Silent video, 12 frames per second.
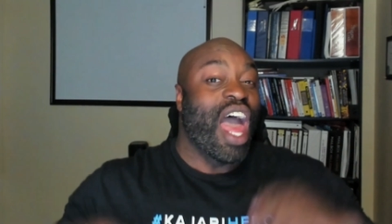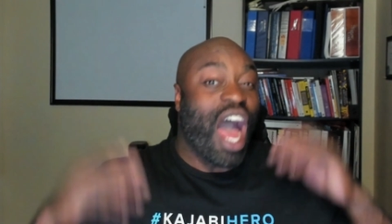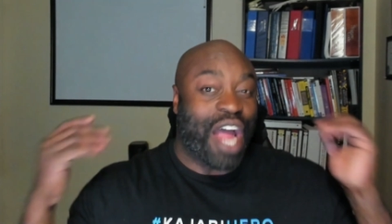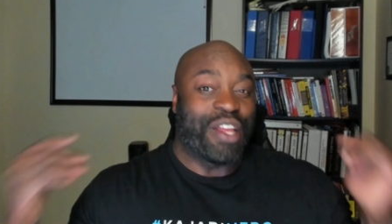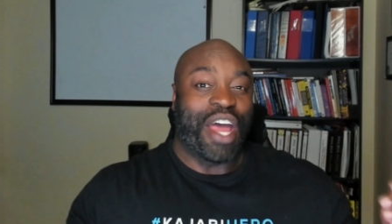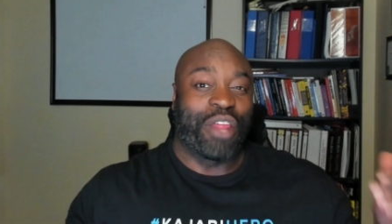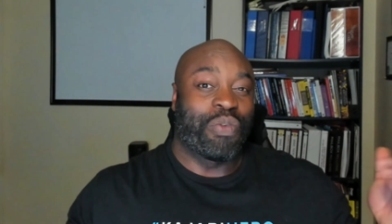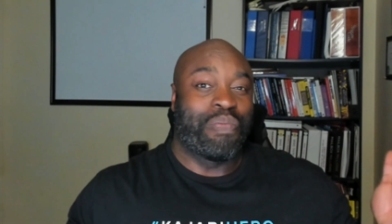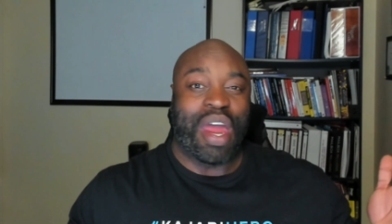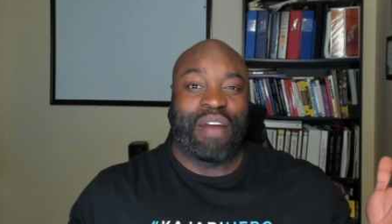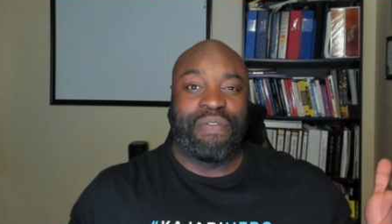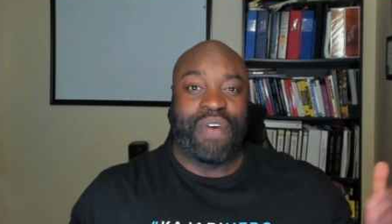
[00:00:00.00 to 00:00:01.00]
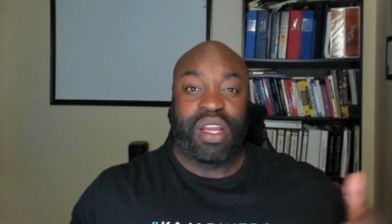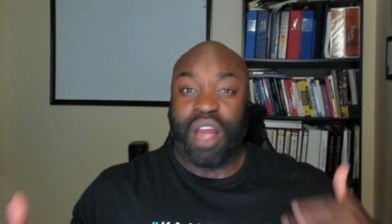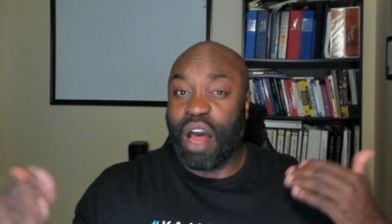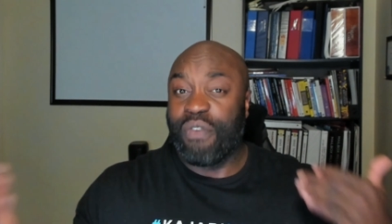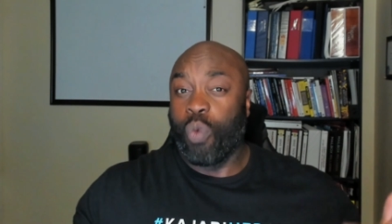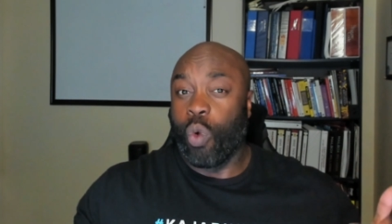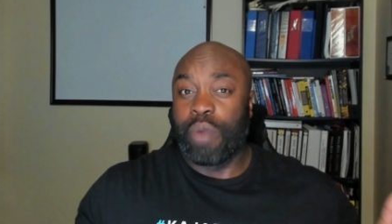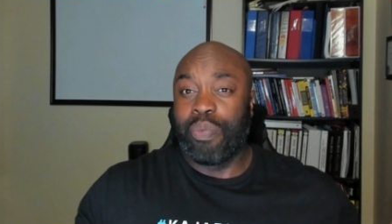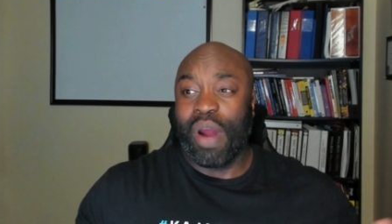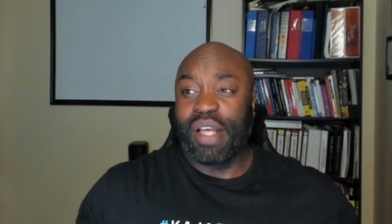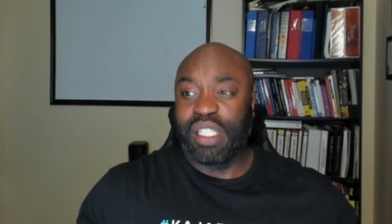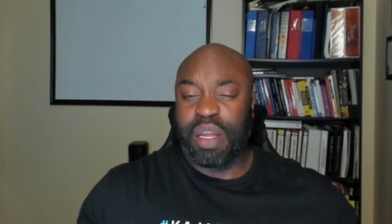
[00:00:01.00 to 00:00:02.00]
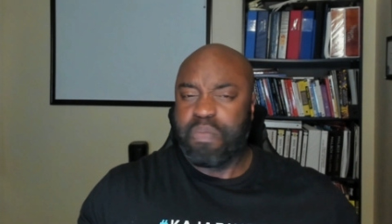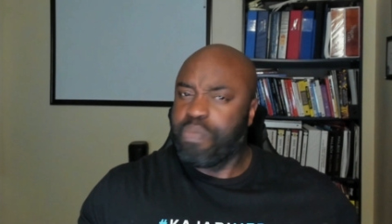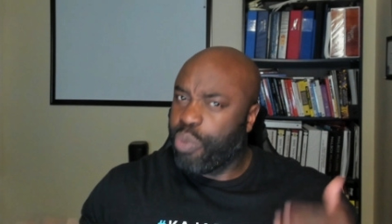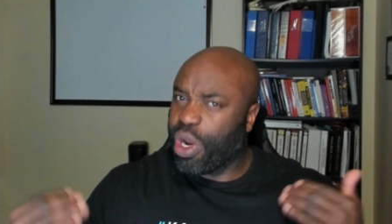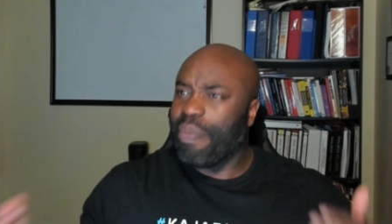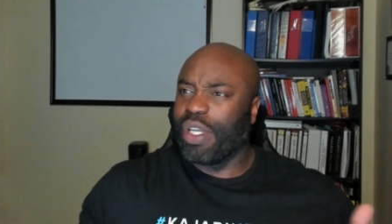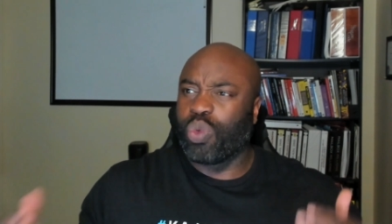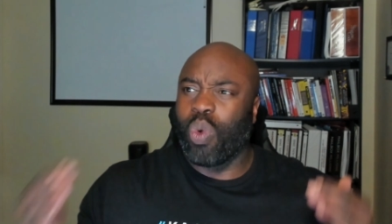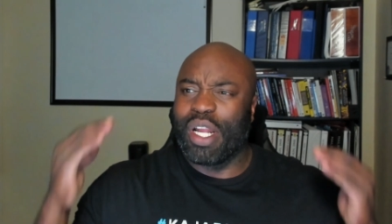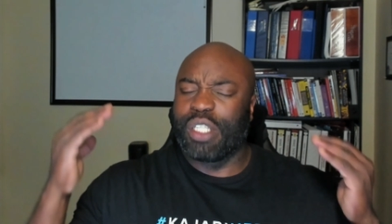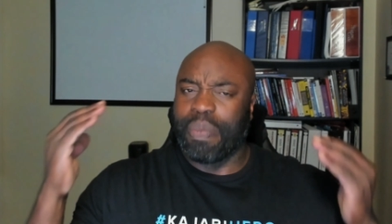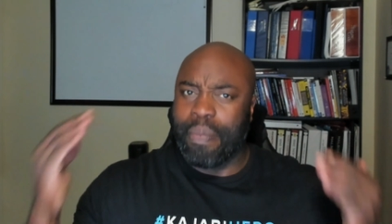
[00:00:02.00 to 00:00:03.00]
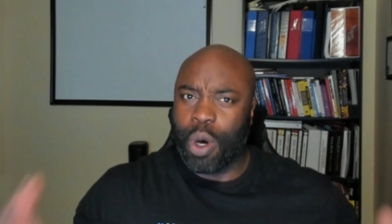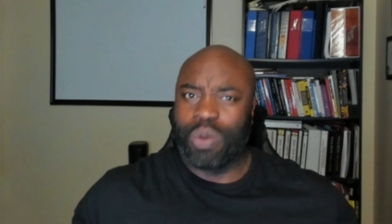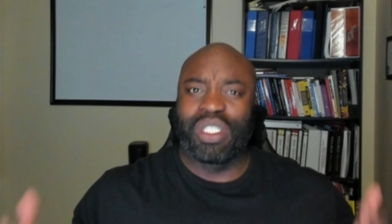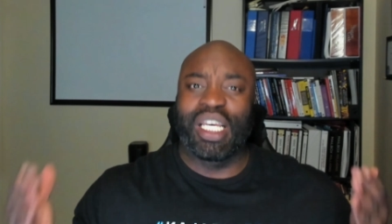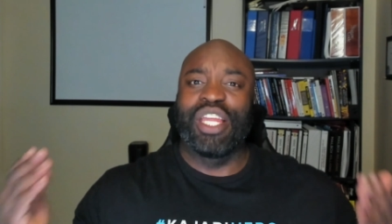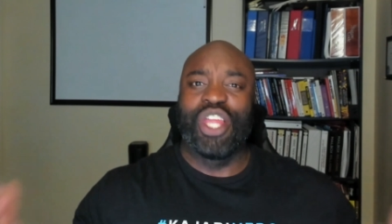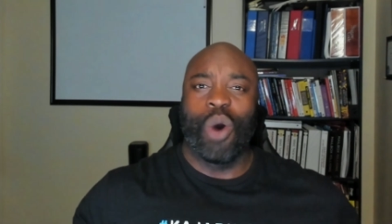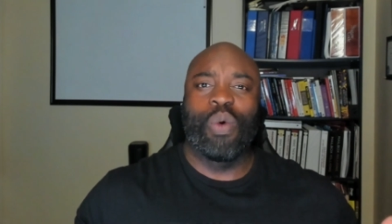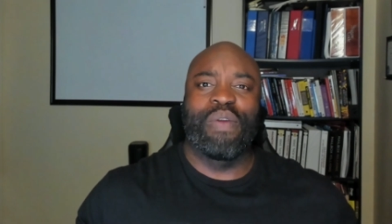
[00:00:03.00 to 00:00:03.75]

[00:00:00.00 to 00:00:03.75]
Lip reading: Another benefit of WordPress, and pretty much what it's mostly known